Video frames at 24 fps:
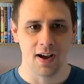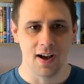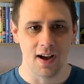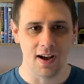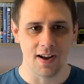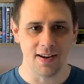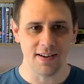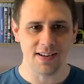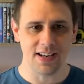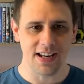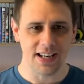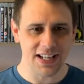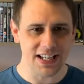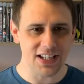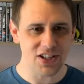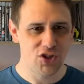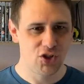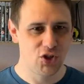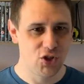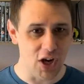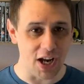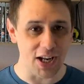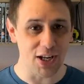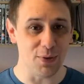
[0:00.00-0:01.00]
and he is
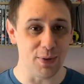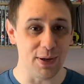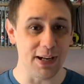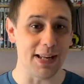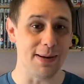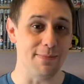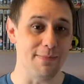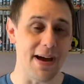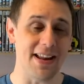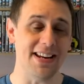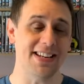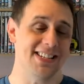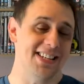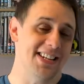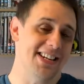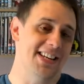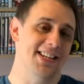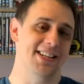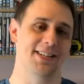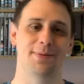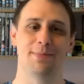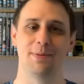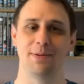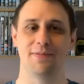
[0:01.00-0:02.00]
genuinely menacing
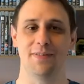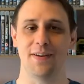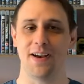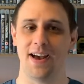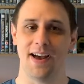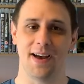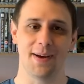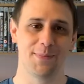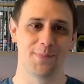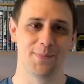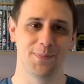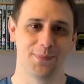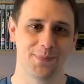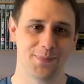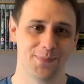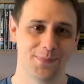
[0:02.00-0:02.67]
it, to be fair.